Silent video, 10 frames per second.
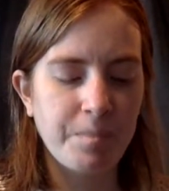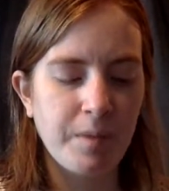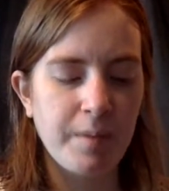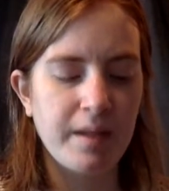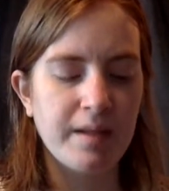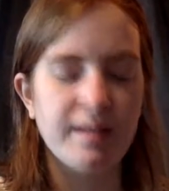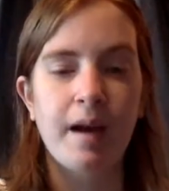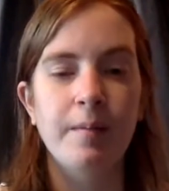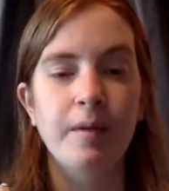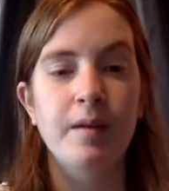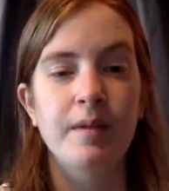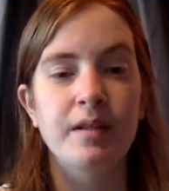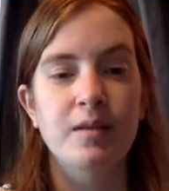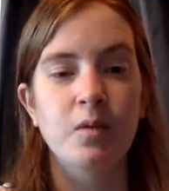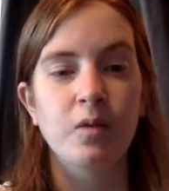Because I'm going to be at
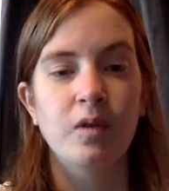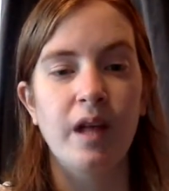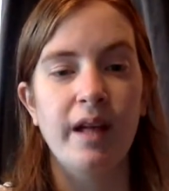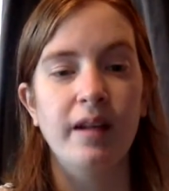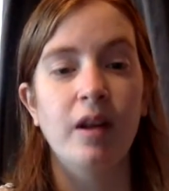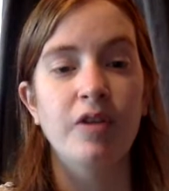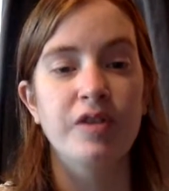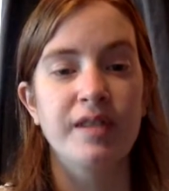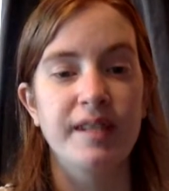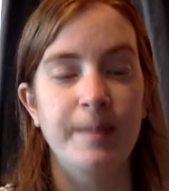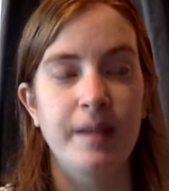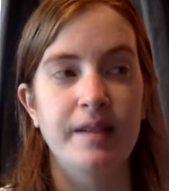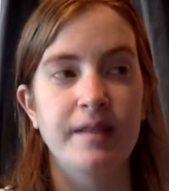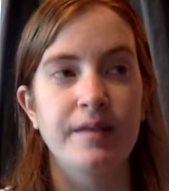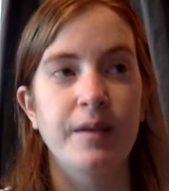school and laundry is
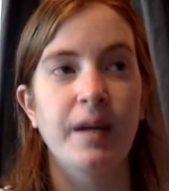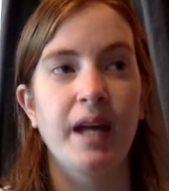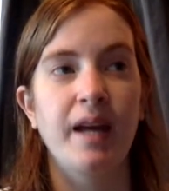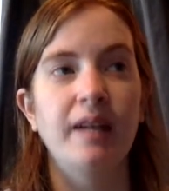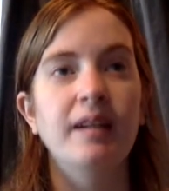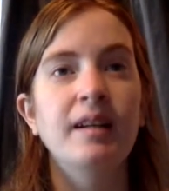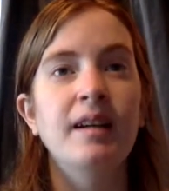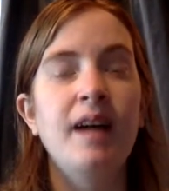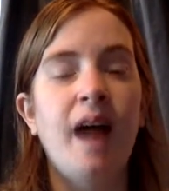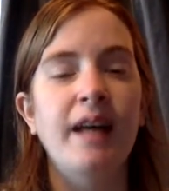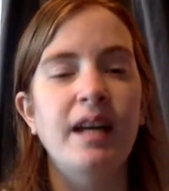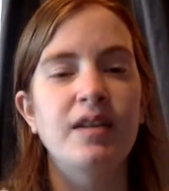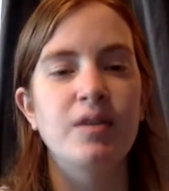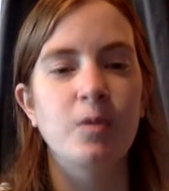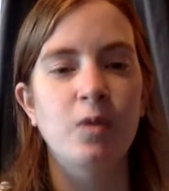expensive, so I can't
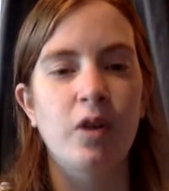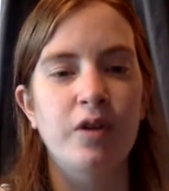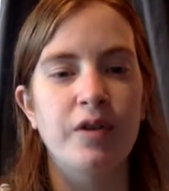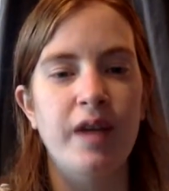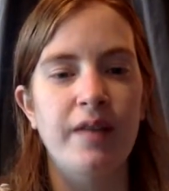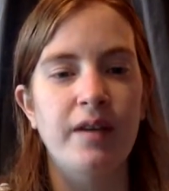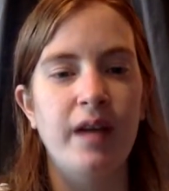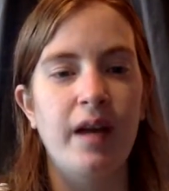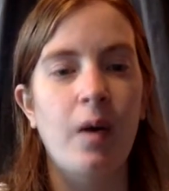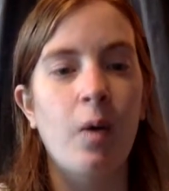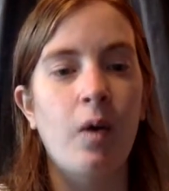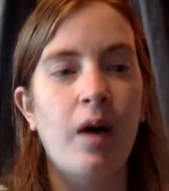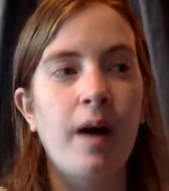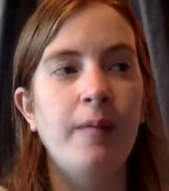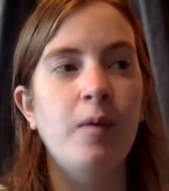do laundry every day. Or
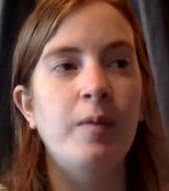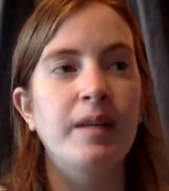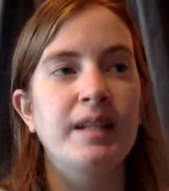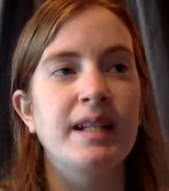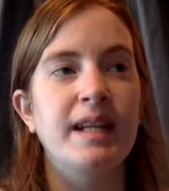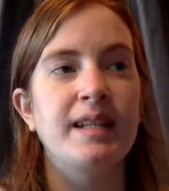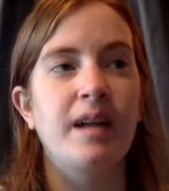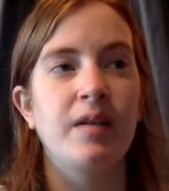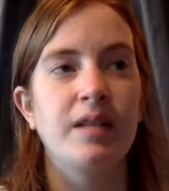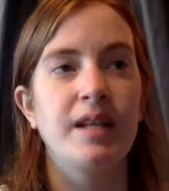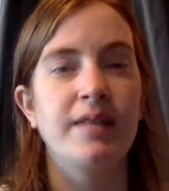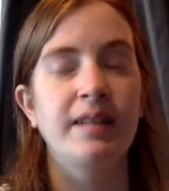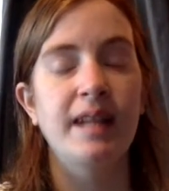I'm hoping to get down to even